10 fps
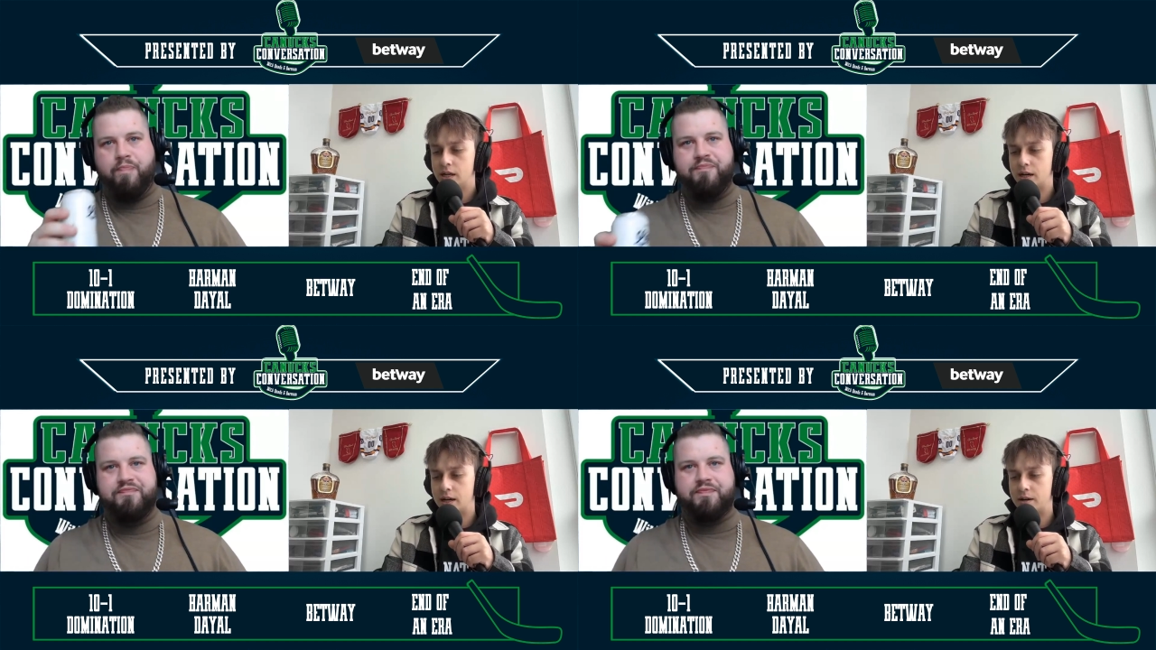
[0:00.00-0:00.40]

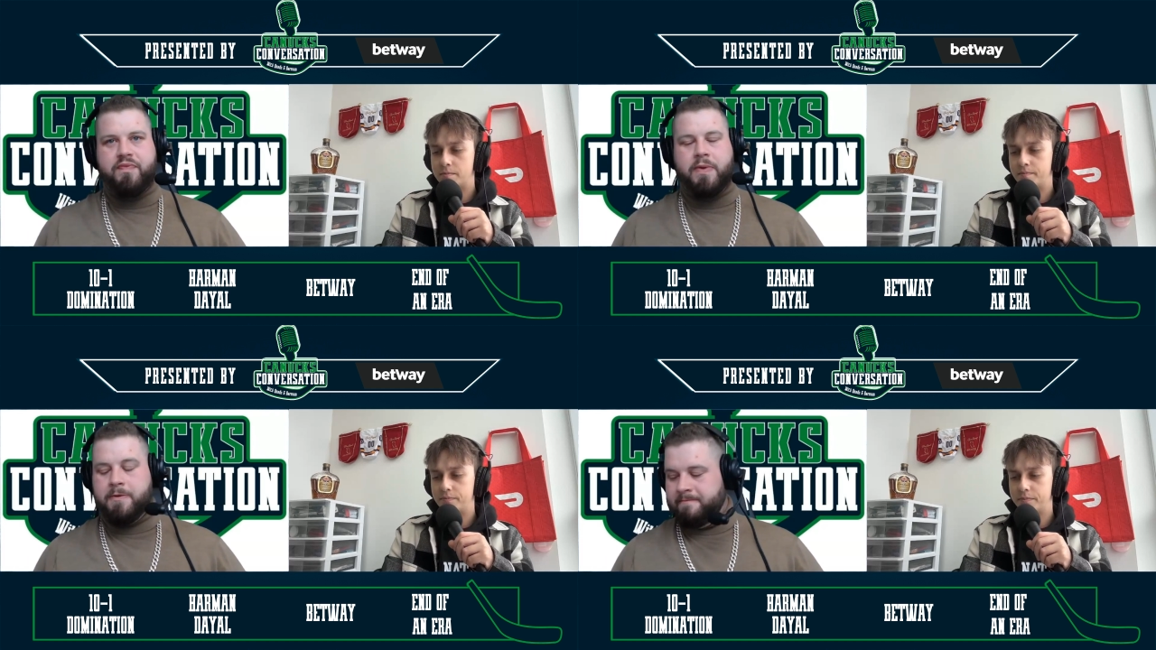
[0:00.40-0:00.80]

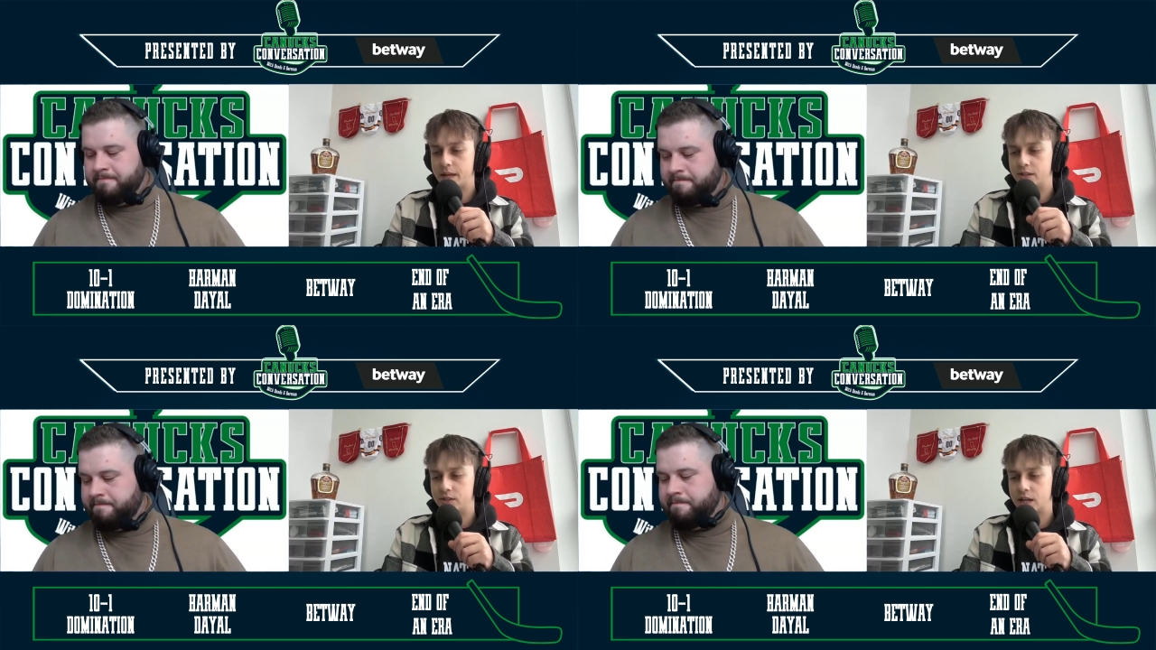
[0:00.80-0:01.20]
Speaker 1: and
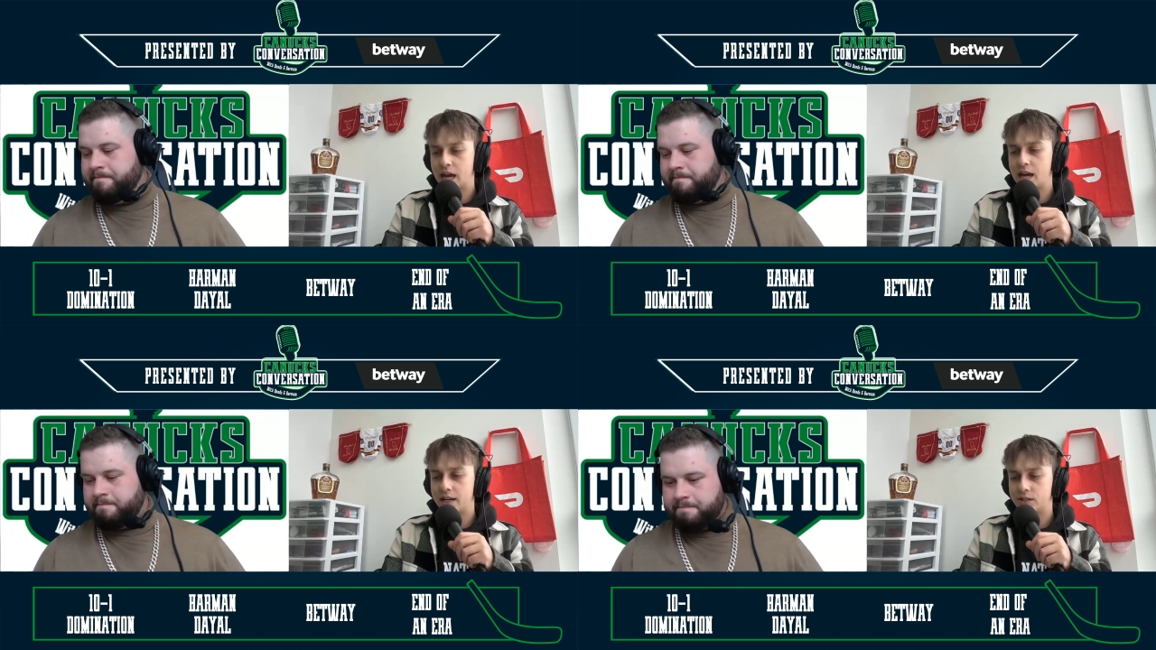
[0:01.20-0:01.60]
saying,
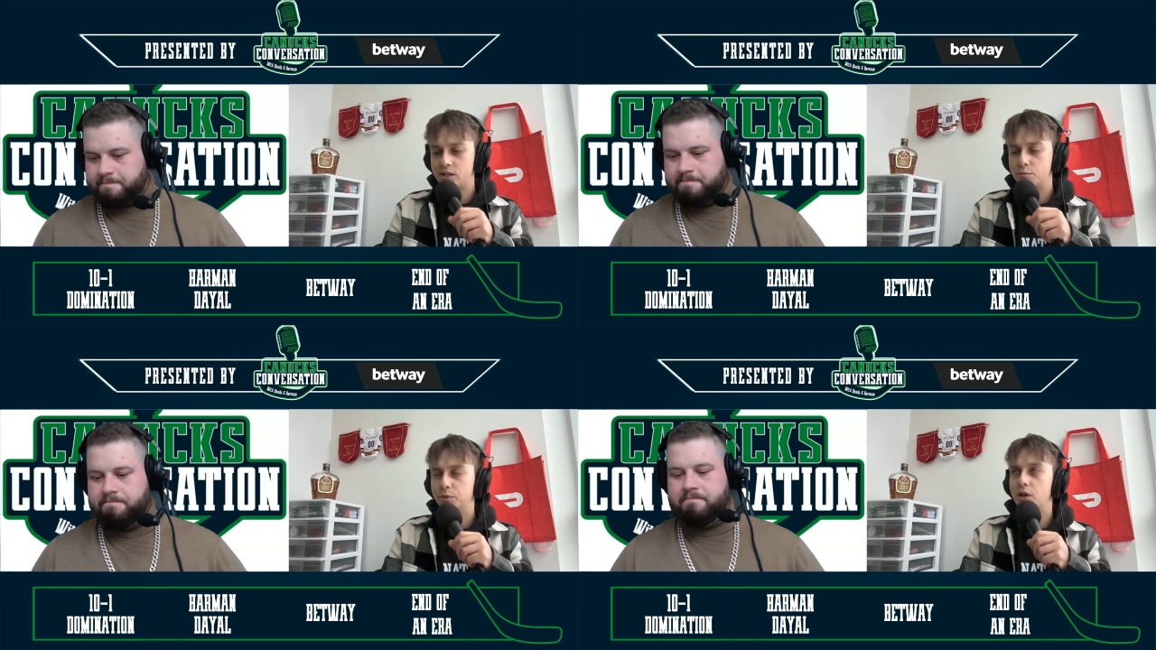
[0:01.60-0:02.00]
"Hey, I
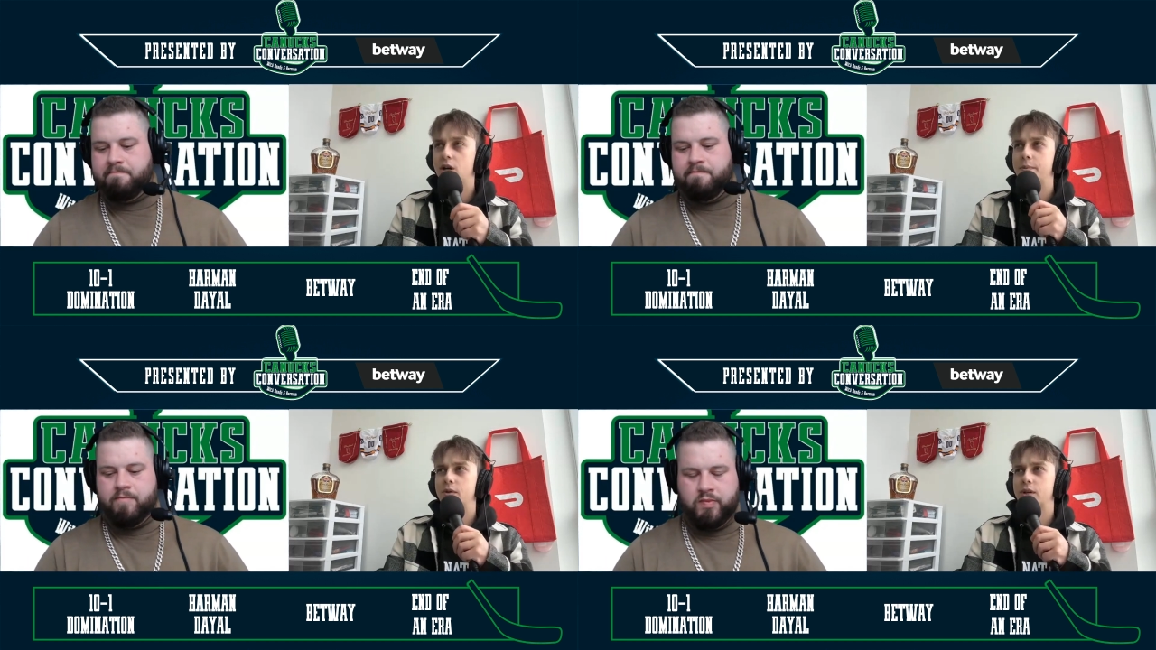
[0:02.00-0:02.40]
see you
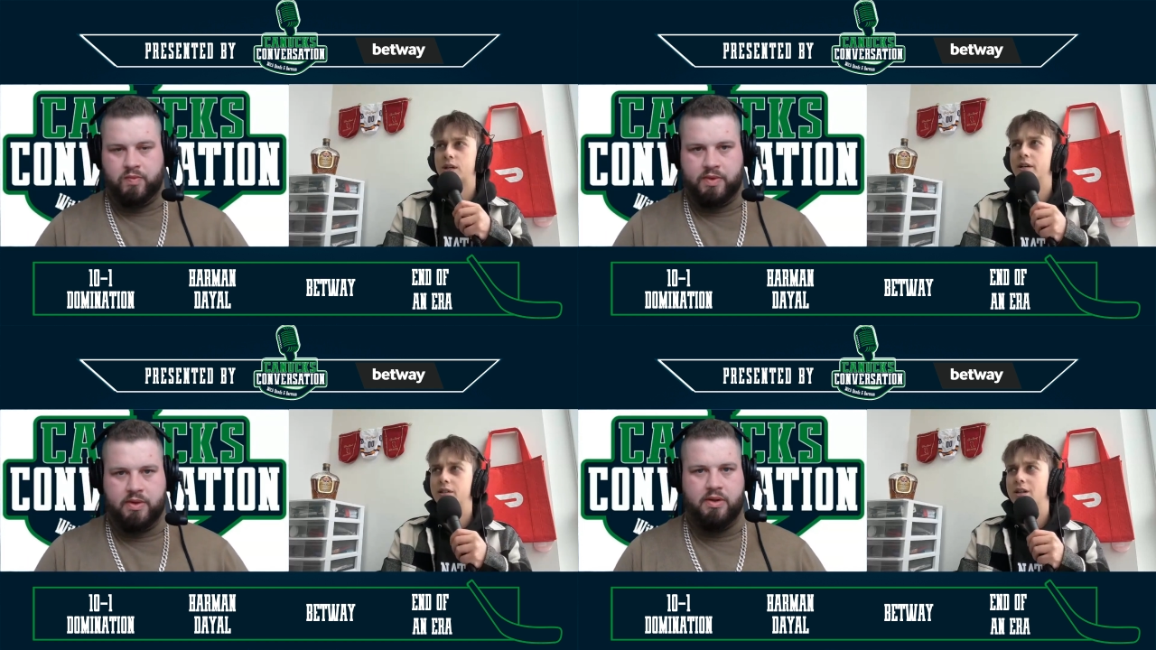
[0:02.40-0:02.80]
blog about the
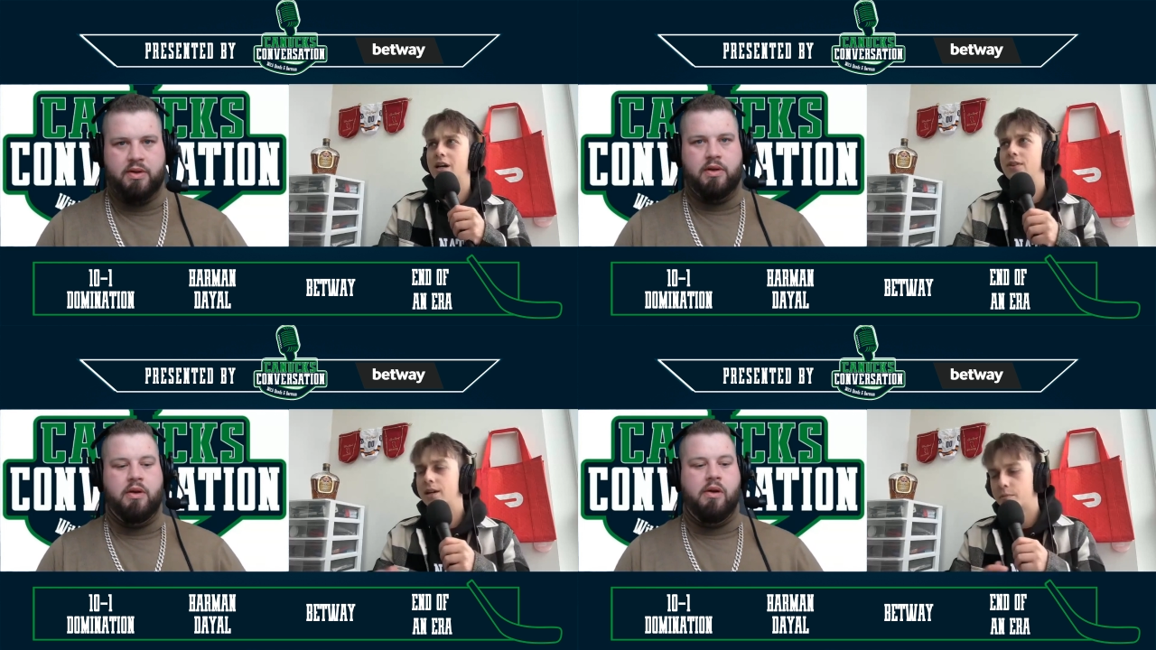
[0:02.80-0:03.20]
Canucks.
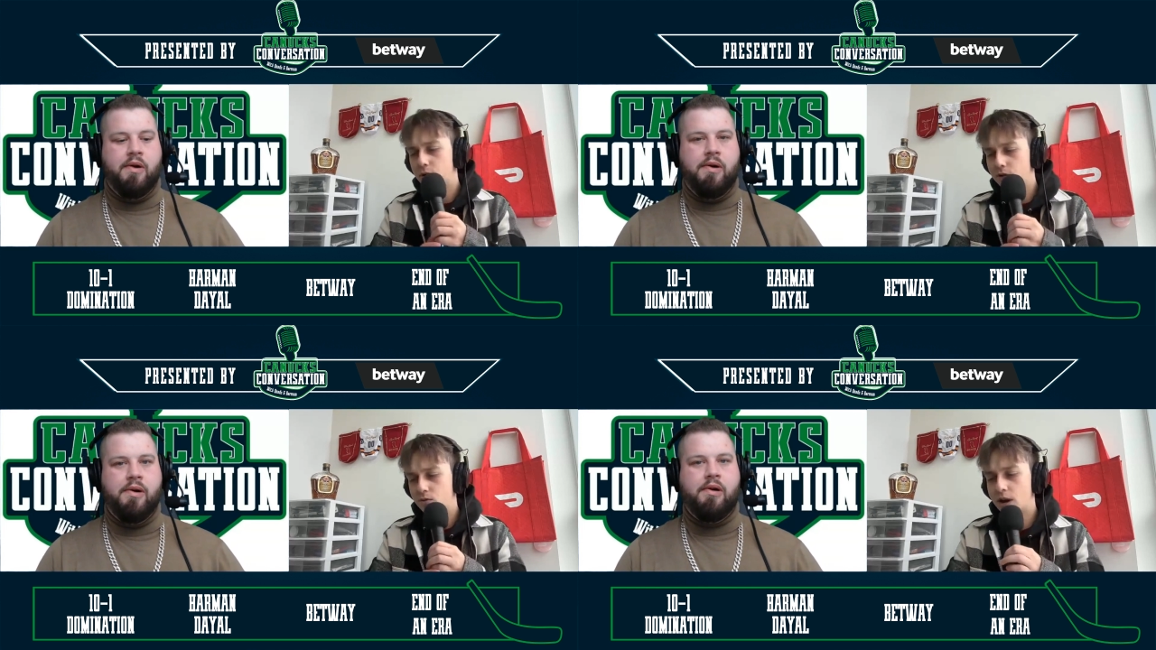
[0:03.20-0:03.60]
I think I'm
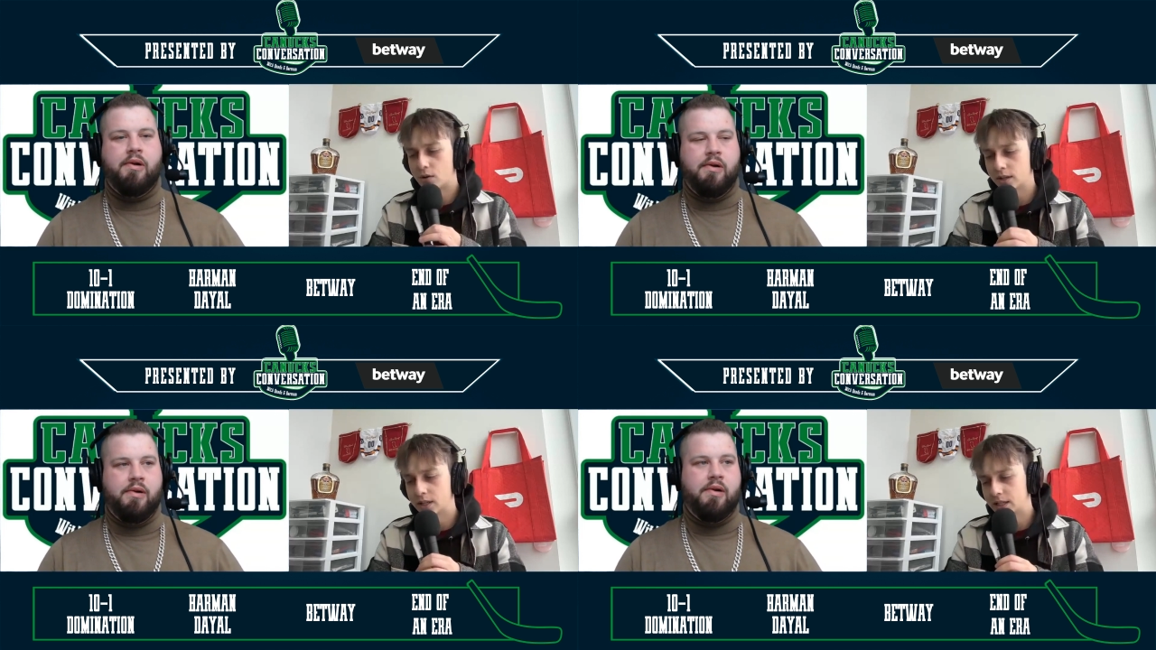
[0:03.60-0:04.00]
a good
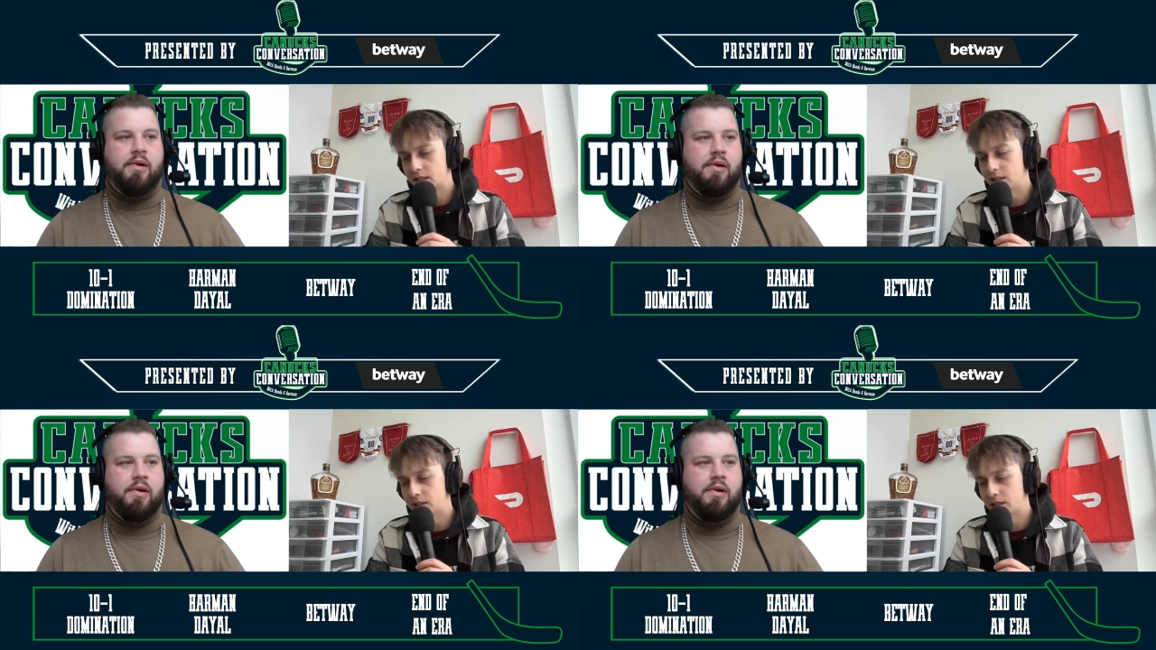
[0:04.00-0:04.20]
writer. I'd like to